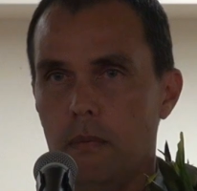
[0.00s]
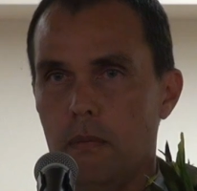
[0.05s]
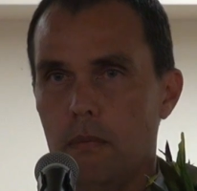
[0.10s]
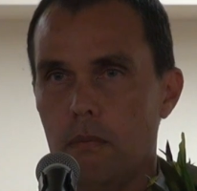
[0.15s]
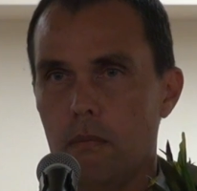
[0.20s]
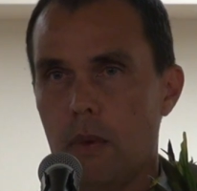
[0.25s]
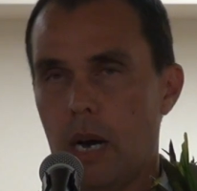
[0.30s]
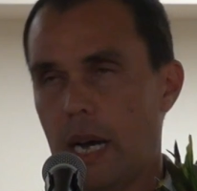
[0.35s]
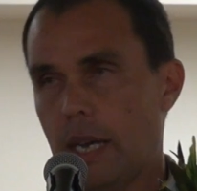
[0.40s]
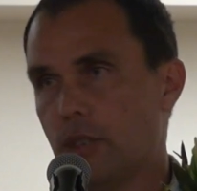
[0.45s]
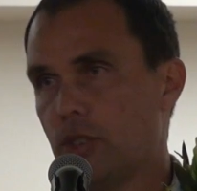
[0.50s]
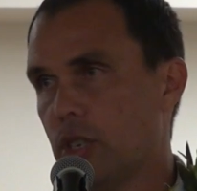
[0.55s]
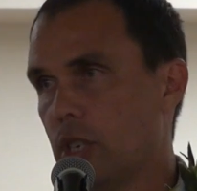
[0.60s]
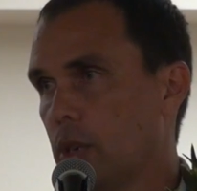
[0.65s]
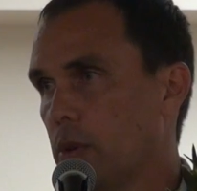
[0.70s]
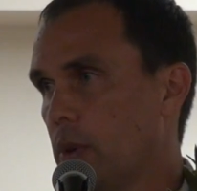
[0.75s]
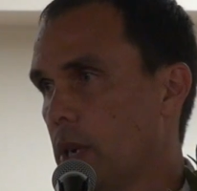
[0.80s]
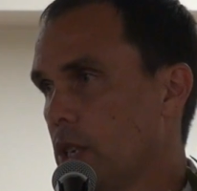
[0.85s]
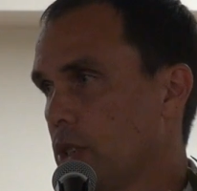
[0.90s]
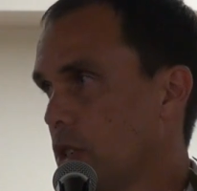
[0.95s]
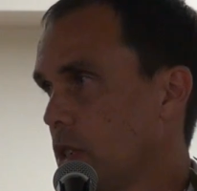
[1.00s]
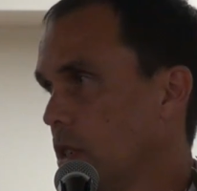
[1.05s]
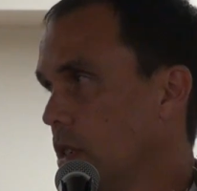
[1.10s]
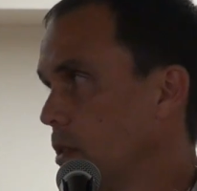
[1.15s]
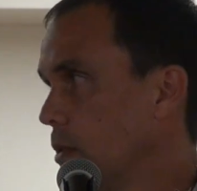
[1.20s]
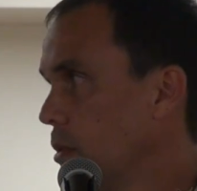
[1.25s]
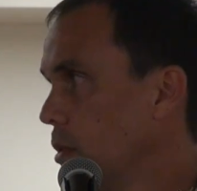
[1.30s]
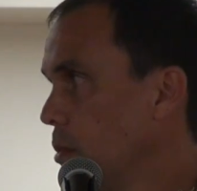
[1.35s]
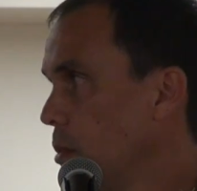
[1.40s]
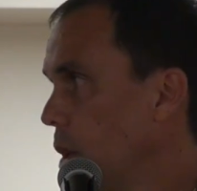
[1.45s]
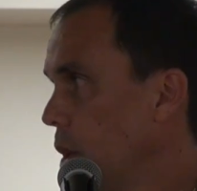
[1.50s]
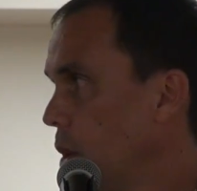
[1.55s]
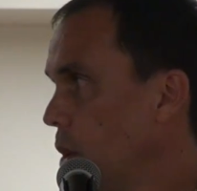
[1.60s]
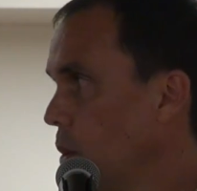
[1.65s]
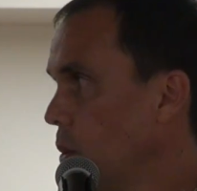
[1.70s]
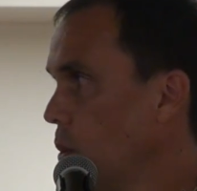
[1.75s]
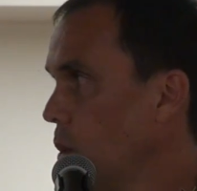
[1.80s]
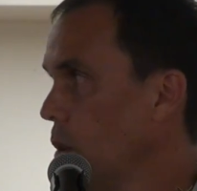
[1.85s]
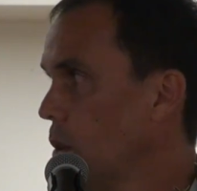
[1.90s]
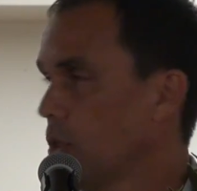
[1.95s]
my generation, for better
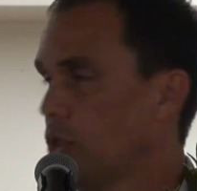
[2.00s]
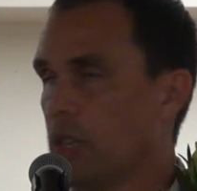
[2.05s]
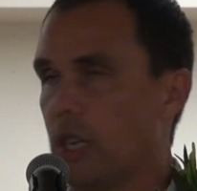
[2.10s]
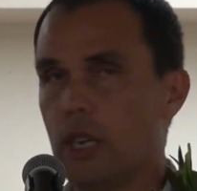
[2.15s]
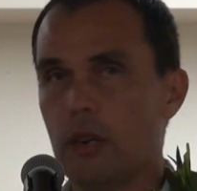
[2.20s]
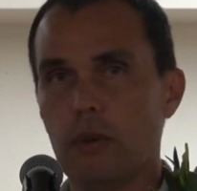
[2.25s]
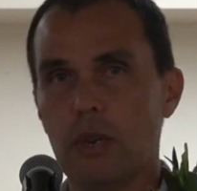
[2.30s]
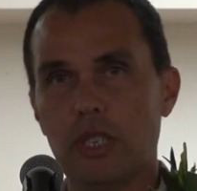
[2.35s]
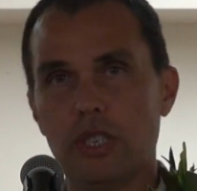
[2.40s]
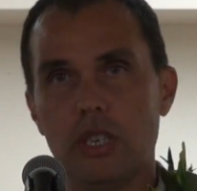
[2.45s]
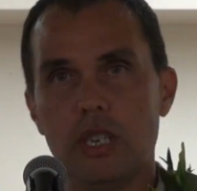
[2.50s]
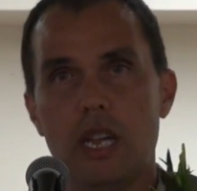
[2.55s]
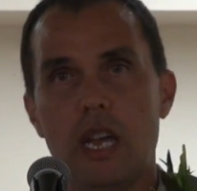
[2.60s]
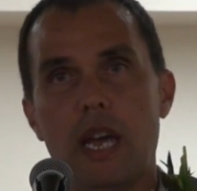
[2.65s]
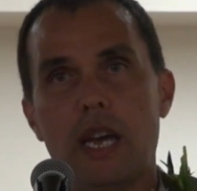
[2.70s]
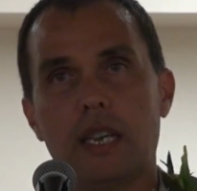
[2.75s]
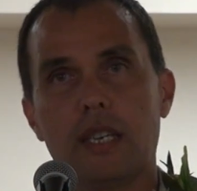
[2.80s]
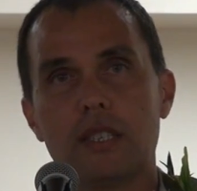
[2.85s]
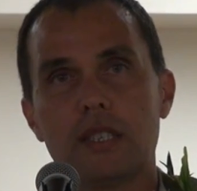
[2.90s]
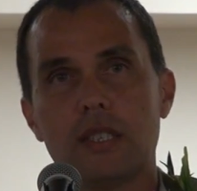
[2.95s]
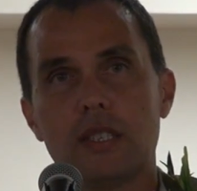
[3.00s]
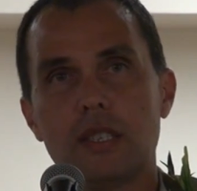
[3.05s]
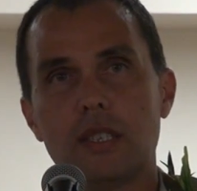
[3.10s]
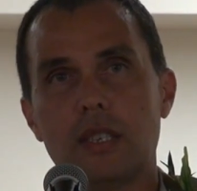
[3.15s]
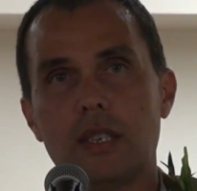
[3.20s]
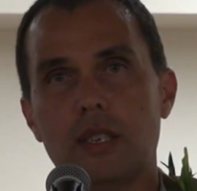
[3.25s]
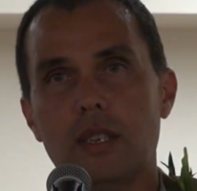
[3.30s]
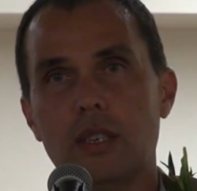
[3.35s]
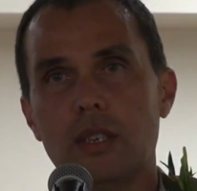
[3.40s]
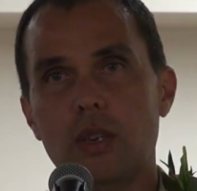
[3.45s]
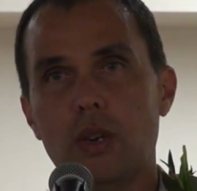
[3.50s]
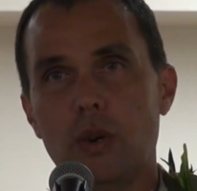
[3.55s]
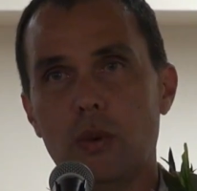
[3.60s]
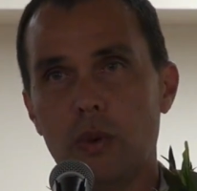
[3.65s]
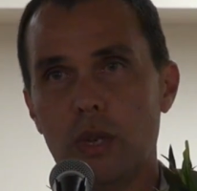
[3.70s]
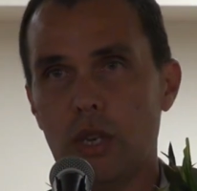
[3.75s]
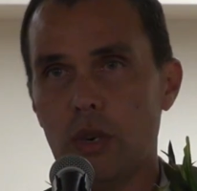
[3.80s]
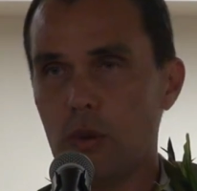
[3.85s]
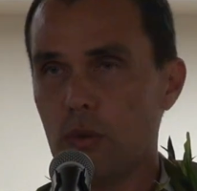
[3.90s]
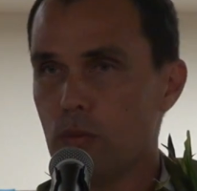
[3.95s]
or worse, Generation X. You know,
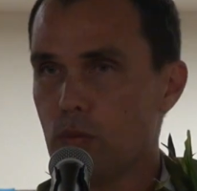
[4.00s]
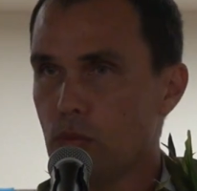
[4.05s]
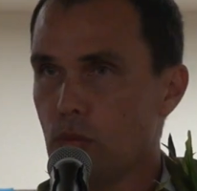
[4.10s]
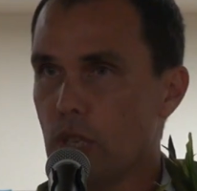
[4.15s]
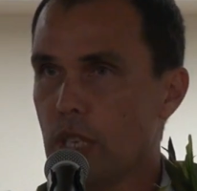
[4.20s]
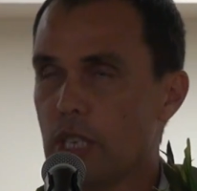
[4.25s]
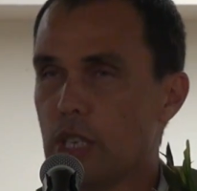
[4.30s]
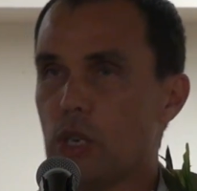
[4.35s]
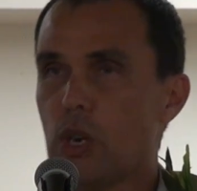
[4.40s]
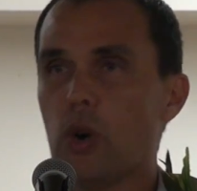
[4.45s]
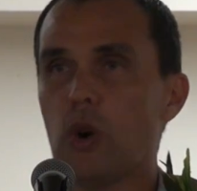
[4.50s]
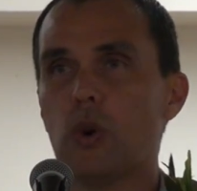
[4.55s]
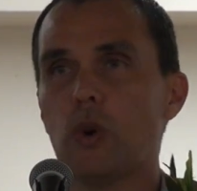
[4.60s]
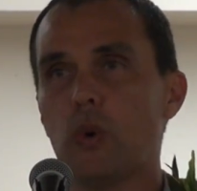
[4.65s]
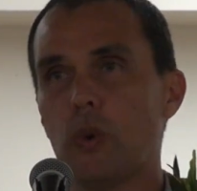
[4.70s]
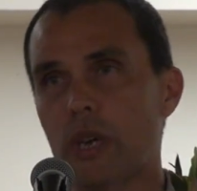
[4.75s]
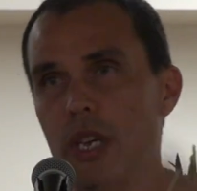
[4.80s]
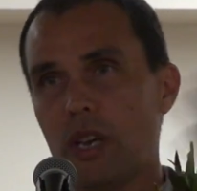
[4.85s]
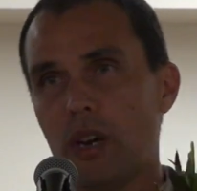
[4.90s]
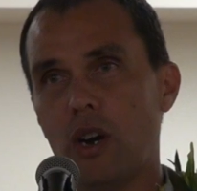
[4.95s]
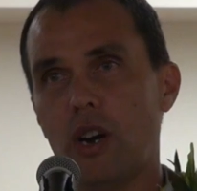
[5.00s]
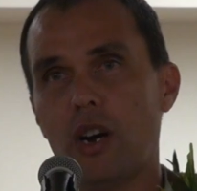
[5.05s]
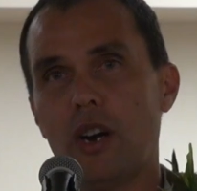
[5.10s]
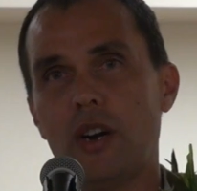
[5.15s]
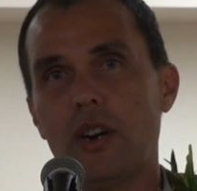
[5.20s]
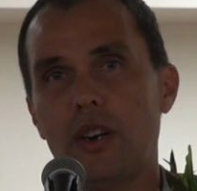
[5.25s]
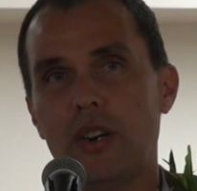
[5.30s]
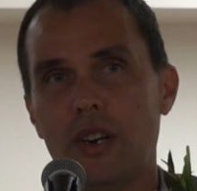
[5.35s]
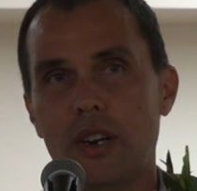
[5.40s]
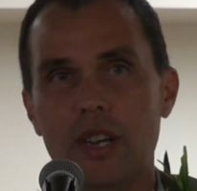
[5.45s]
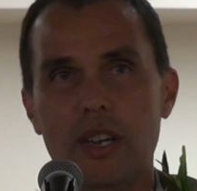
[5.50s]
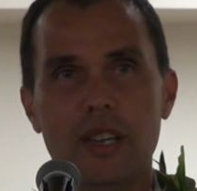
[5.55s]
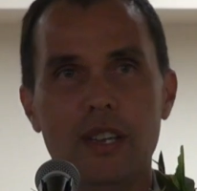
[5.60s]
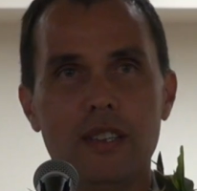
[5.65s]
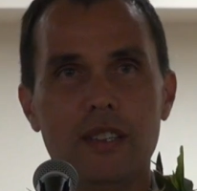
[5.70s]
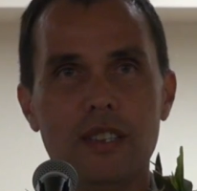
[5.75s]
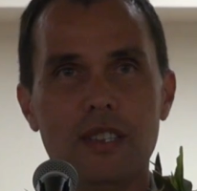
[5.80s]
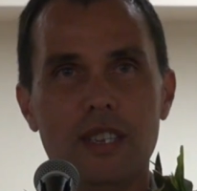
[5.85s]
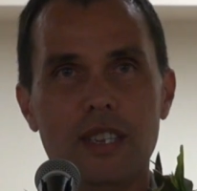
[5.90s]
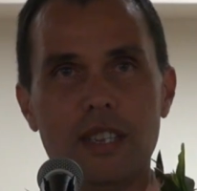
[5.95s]
we don't really know who we are.
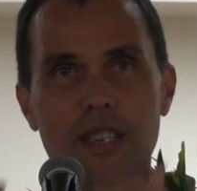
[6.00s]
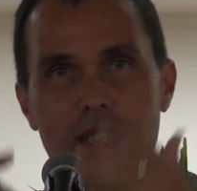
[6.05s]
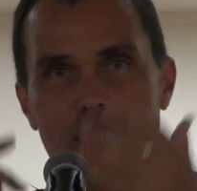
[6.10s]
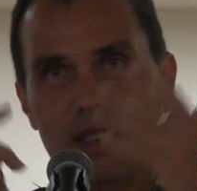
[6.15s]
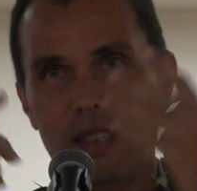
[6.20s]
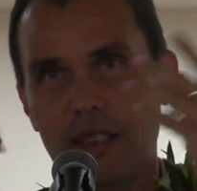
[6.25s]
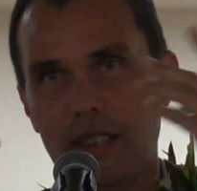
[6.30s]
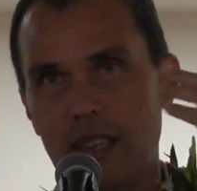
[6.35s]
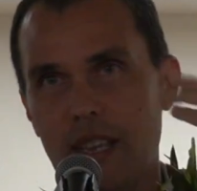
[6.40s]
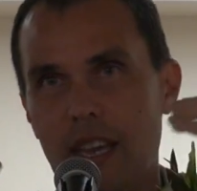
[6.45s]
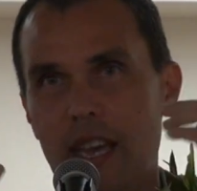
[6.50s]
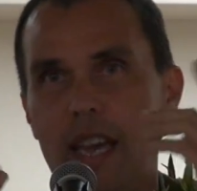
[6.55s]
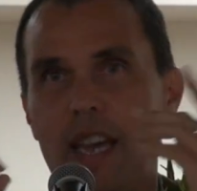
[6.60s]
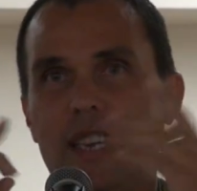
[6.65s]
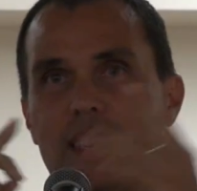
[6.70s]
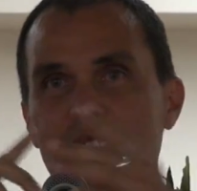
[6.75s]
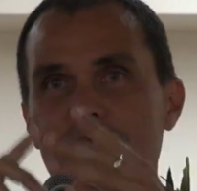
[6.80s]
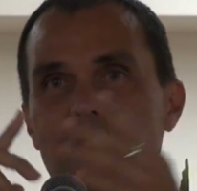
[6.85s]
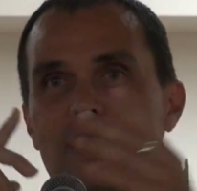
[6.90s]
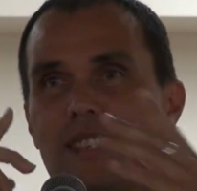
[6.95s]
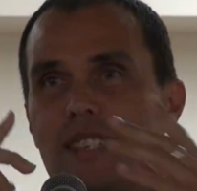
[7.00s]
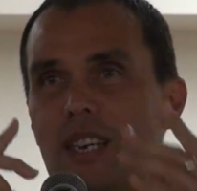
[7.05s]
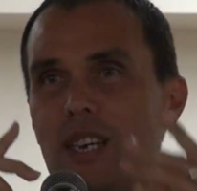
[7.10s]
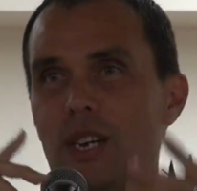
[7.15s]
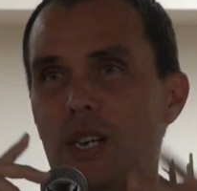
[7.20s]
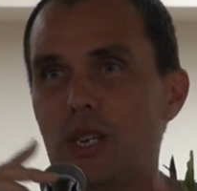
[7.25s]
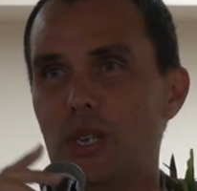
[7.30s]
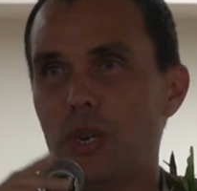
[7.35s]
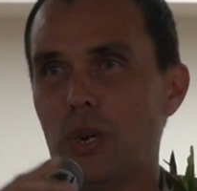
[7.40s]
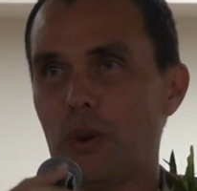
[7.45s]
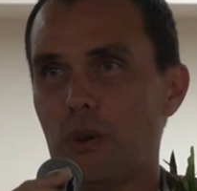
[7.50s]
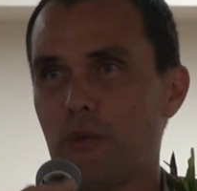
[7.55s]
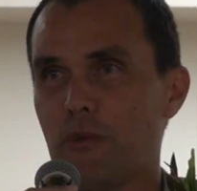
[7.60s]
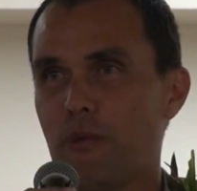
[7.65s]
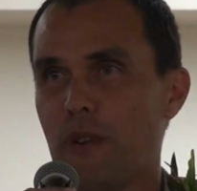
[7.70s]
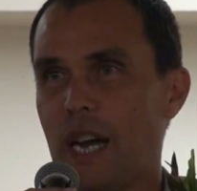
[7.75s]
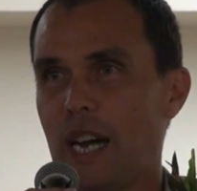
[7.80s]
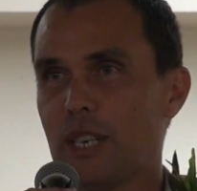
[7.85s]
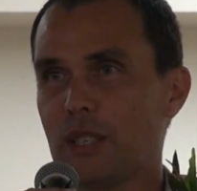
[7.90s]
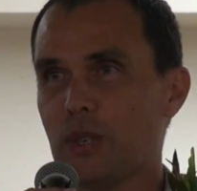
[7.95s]
The X is the unknown
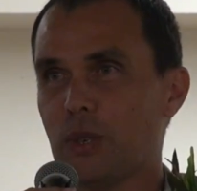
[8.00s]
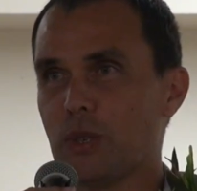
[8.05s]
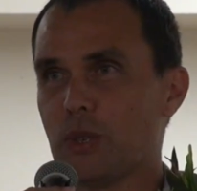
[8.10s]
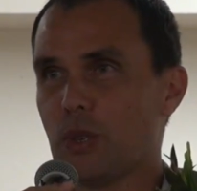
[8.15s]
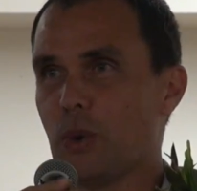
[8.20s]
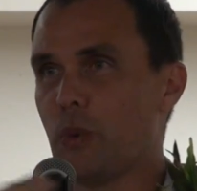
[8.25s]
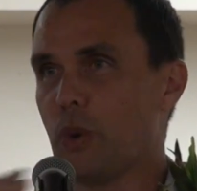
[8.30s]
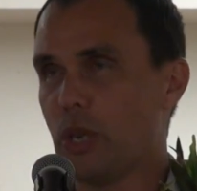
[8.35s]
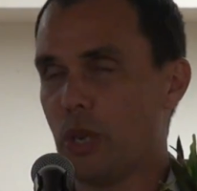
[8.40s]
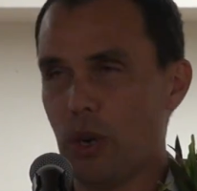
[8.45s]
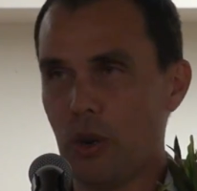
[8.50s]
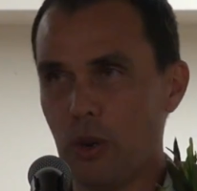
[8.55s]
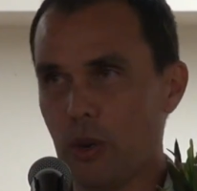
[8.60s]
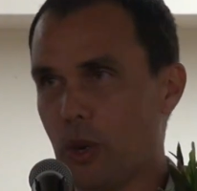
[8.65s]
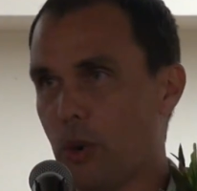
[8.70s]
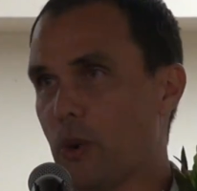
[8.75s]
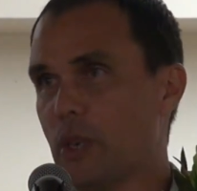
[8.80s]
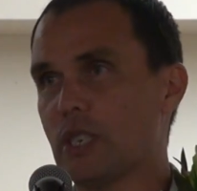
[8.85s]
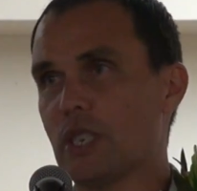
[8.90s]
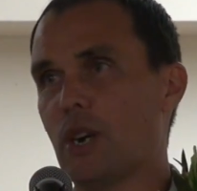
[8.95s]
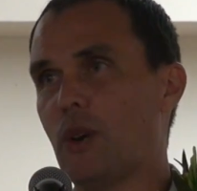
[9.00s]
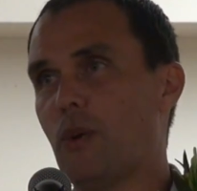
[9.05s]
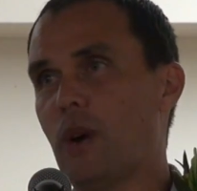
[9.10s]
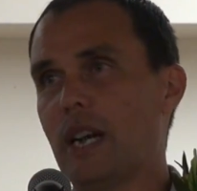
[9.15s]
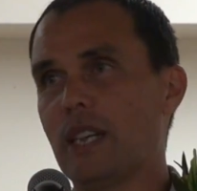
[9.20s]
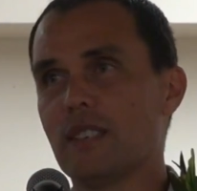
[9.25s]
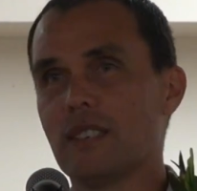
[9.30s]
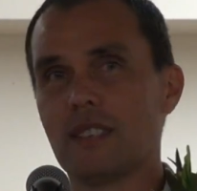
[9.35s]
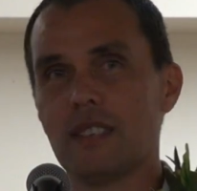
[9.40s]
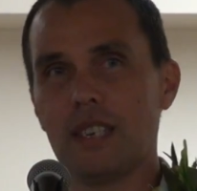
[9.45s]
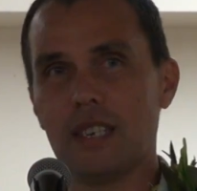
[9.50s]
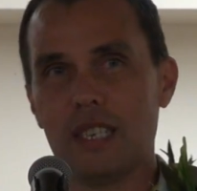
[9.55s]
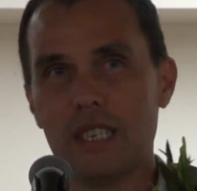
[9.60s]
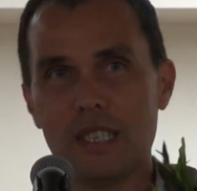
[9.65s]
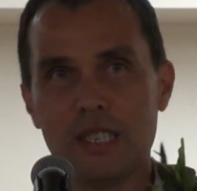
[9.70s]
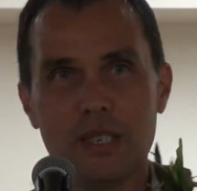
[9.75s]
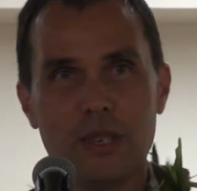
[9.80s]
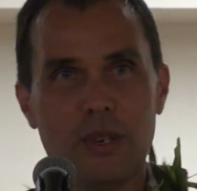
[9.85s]
factor, so we all go into Hawaiian studies